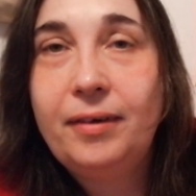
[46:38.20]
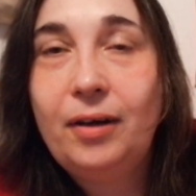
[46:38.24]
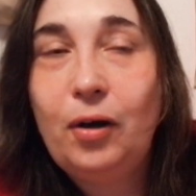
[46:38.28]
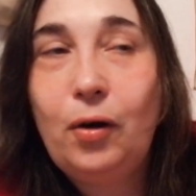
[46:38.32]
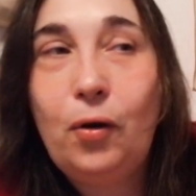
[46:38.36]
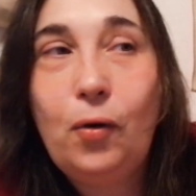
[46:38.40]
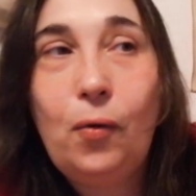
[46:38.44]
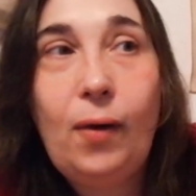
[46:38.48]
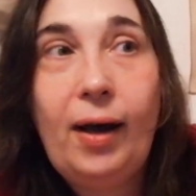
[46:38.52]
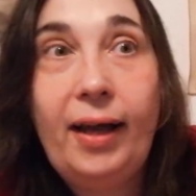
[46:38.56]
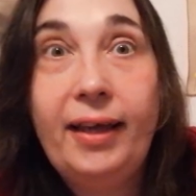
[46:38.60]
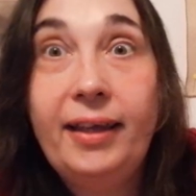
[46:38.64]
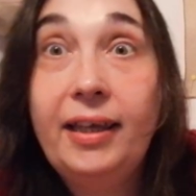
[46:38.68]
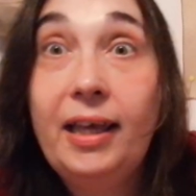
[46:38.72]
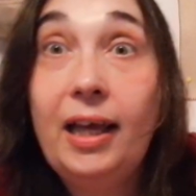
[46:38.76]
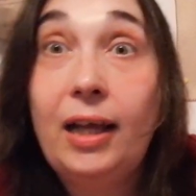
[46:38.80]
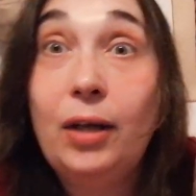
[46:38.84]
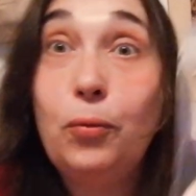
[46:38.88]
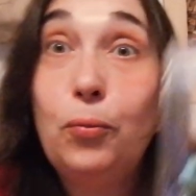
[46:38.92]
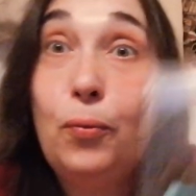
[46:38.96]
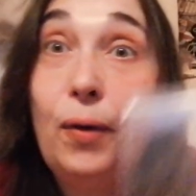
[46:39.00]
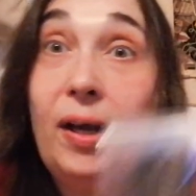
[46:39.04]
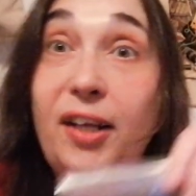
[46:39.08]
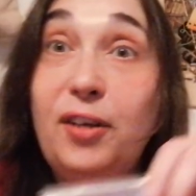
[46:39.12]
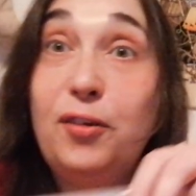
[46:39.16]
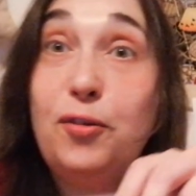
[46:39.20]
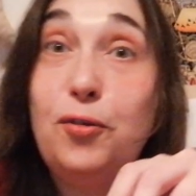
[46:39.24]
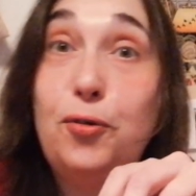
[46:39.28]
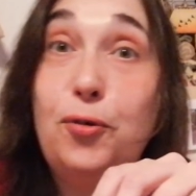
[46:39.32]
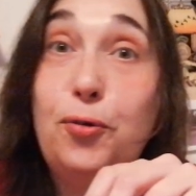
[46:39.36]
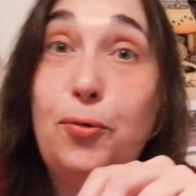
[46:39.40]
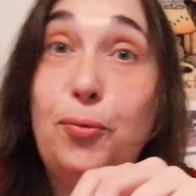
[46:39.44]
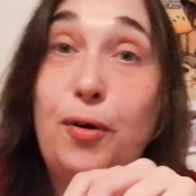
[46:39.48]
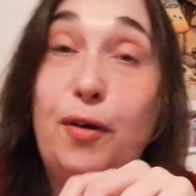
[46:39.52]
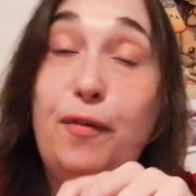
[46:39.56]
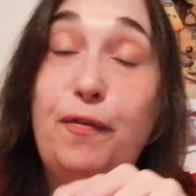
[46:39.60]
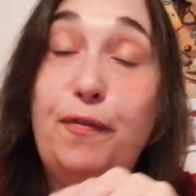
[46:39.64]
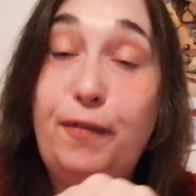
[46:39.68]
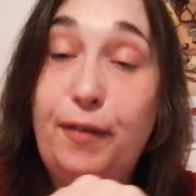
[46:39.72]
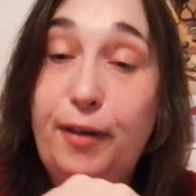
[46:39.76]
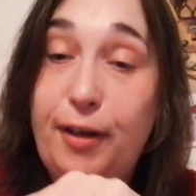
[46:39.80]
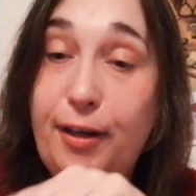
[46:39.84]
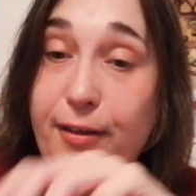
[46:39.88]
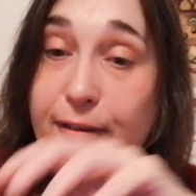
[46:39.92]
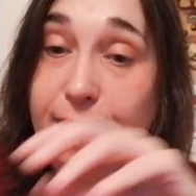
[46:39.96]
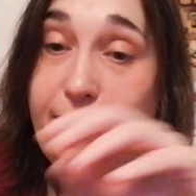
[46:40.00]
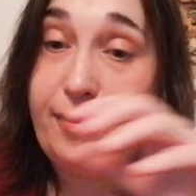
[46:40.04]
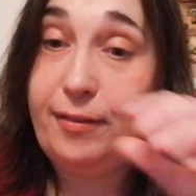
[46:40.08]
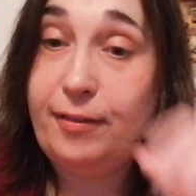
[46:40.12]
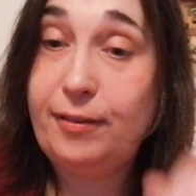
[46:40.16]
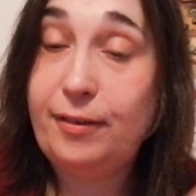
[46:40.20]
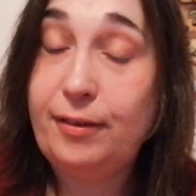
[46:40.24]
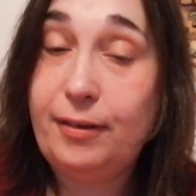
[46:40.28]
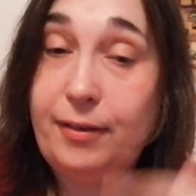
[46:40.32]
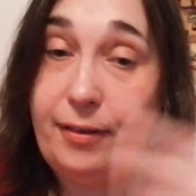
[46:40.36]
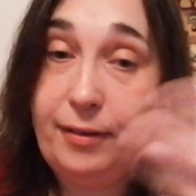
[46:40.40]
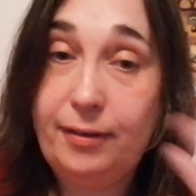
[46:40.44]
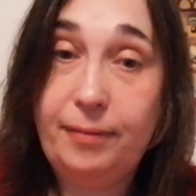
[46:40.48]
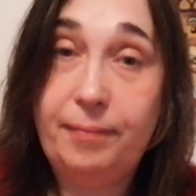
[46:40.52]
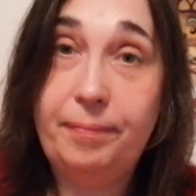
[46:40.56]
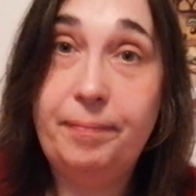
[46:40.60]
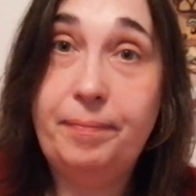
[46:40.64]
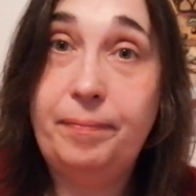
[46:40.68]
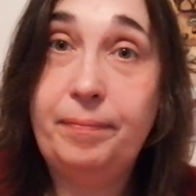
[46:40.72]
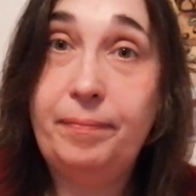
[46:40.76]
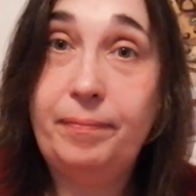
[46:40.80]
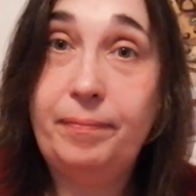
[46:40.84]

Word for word: Oh, I can't wait to do a floss uh,